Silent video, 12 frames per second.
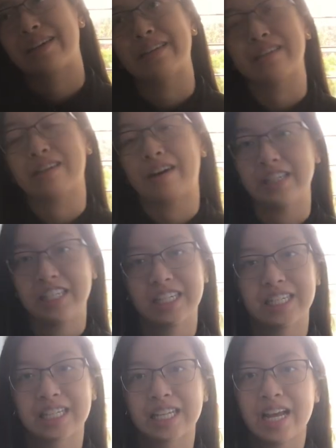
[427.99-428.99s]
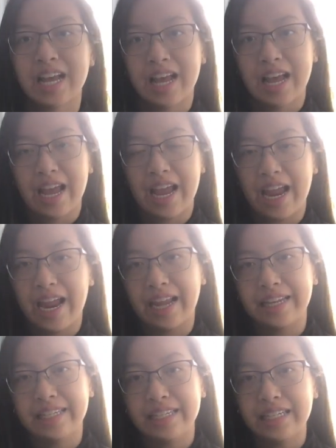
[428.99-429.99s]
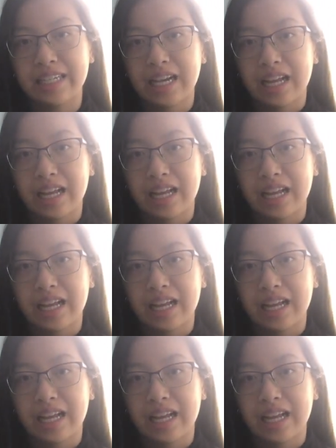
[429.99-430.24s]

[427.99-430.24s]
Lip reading: unconscious, and